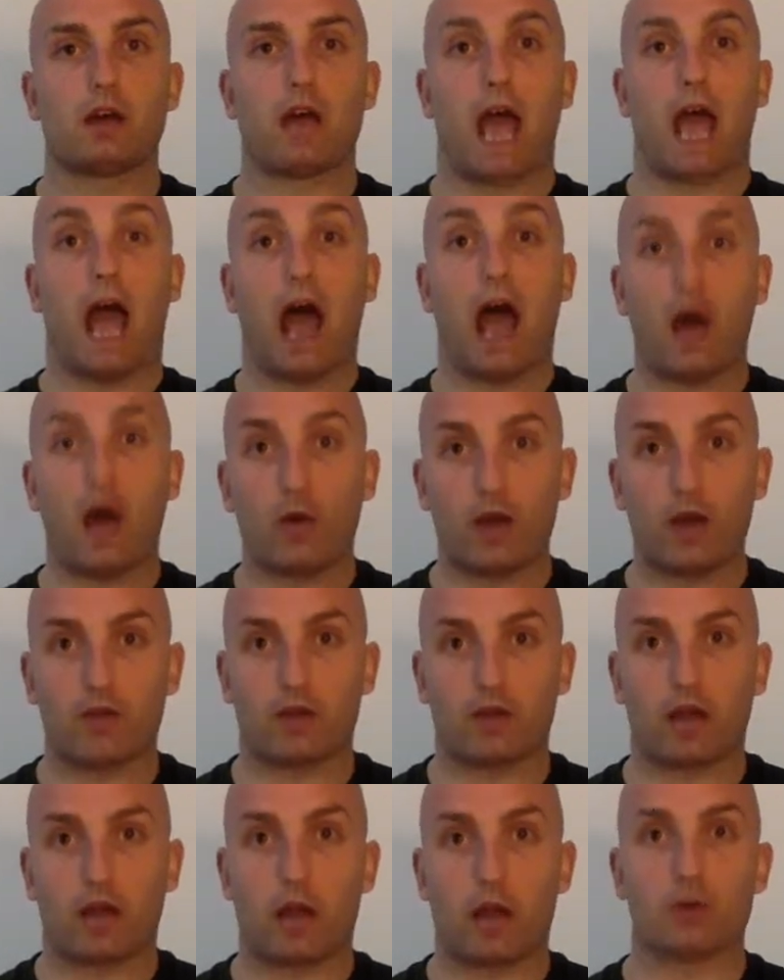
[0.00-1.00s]

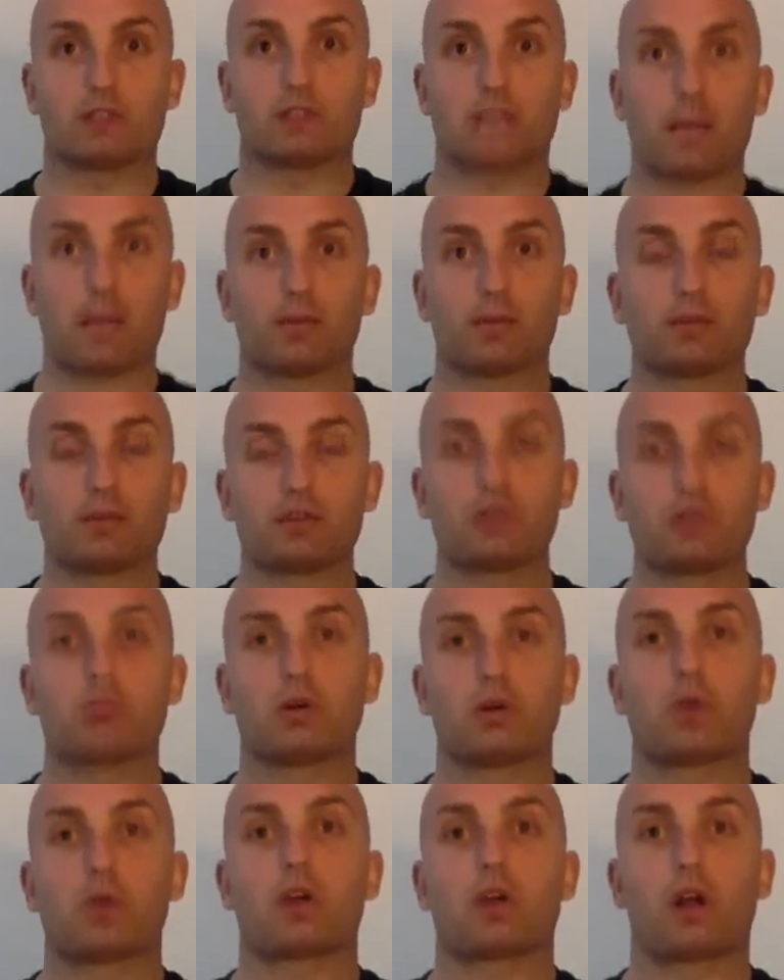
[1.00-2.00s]
However, I was able to
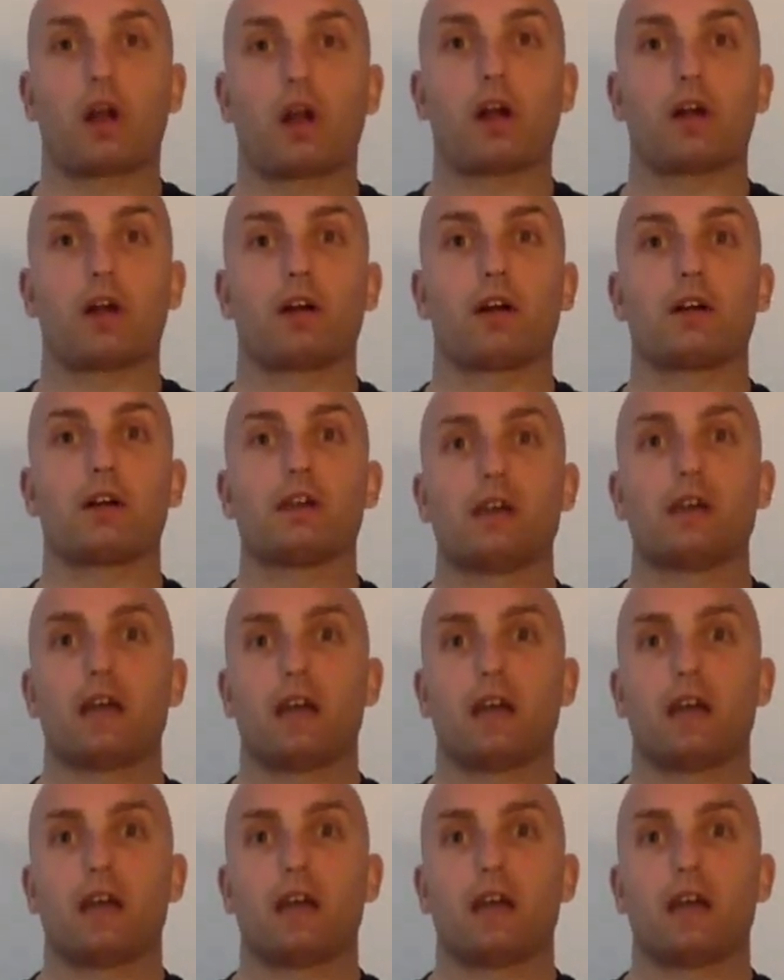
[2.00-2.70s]
procure